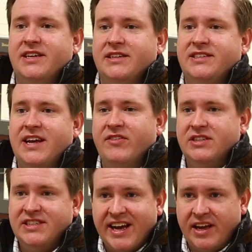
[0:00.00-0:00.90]
and 7
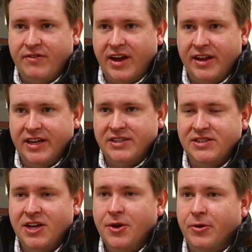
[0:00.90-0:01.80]
second violins.
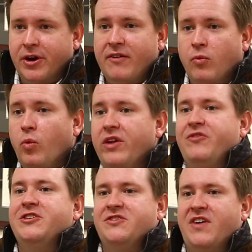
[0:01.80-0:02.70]
We're going to have 1
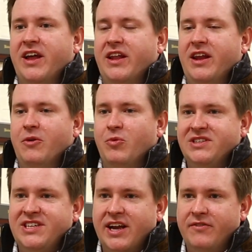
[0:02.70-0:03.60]
first violin and 1
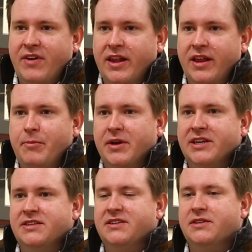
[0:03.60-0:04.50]
second violin
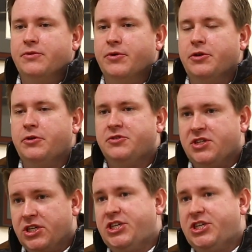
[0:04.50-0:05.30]
because this is a reduced